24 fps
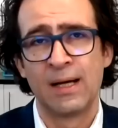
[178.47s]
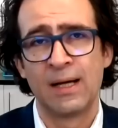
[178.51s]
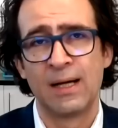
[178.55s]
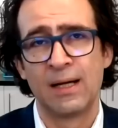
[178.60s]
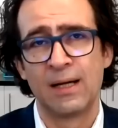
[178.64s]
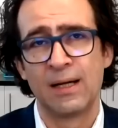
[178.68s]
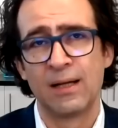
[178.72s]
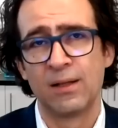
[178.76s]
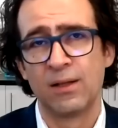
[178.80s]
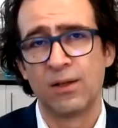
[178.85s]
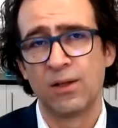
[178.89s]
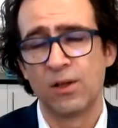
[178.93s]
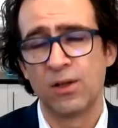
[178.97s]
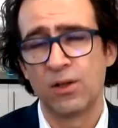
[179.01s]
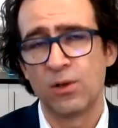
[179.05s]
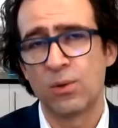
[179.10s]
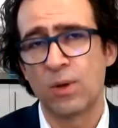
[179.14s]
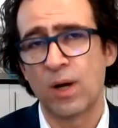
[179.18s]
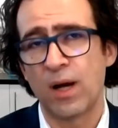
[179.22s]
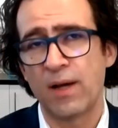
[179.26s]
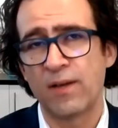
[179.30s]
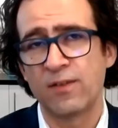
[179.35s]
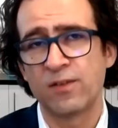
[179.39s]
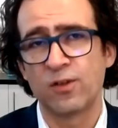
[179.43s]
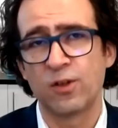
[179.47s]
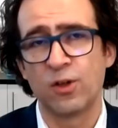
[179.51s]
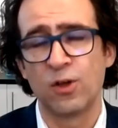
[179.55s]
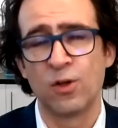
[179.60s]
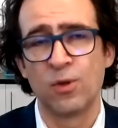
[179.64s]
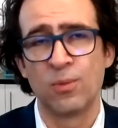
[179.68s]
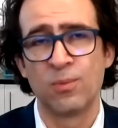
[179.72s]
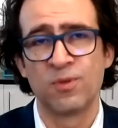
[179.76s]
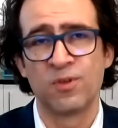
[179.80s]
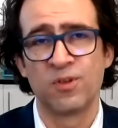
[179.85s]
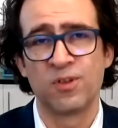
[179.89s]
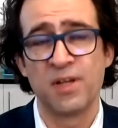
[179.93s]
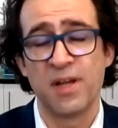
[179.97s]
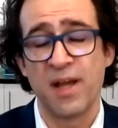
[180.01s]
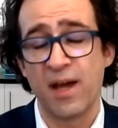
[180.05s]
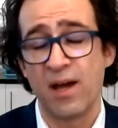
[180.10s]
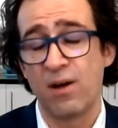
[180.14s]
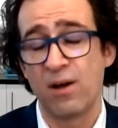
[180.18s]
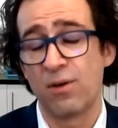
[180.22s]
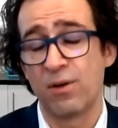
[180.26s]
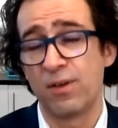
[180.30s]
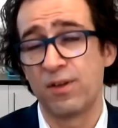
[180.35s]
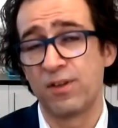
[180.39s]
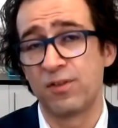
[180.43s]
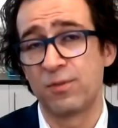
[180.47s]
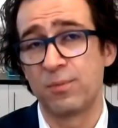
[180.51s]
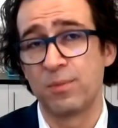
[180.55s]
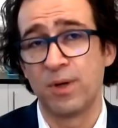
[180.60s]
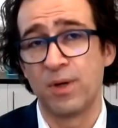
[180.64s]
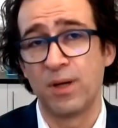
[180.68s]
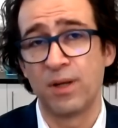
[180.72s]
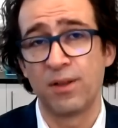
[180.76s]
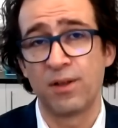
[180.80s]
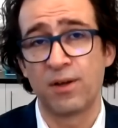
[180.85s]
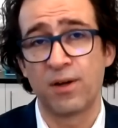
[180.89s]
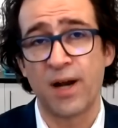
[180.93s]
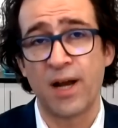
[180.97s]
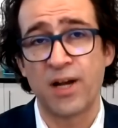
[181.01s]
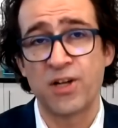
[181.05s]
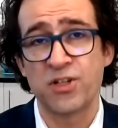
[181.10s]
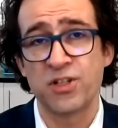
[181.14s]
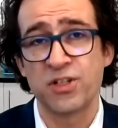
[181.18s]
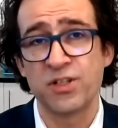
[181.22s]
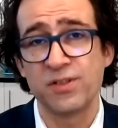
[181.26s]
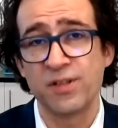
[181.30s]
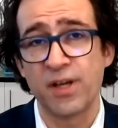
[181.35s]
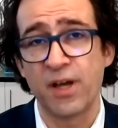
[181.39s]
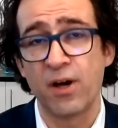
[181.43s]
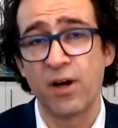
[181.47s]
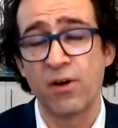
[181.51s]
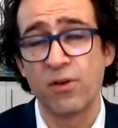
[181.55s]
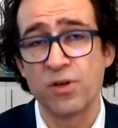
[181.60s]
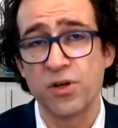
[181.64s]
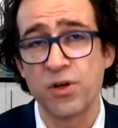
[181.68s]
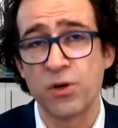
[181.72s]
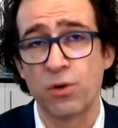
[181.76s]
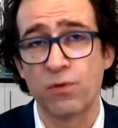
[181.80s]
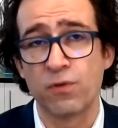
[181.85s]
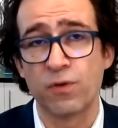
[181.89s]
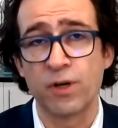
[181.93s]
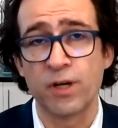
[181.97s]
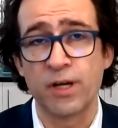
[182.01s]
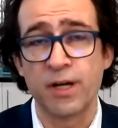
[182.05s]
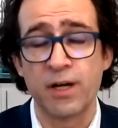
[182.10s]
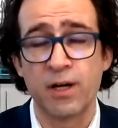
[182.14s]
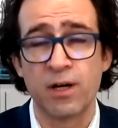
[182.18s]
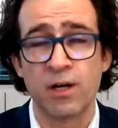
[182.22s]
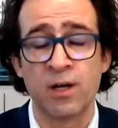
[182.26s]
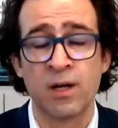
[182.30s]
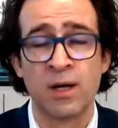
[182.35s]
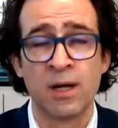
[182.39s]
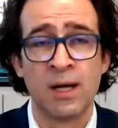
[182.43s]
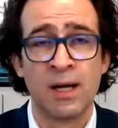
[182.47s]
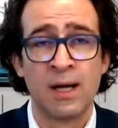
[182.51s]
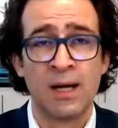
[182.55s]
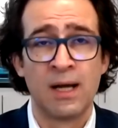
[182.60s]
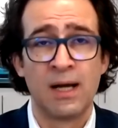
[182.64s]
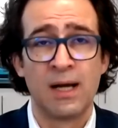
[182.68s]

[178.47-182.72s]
Uh, low-rise homes now this month are actually down year over year.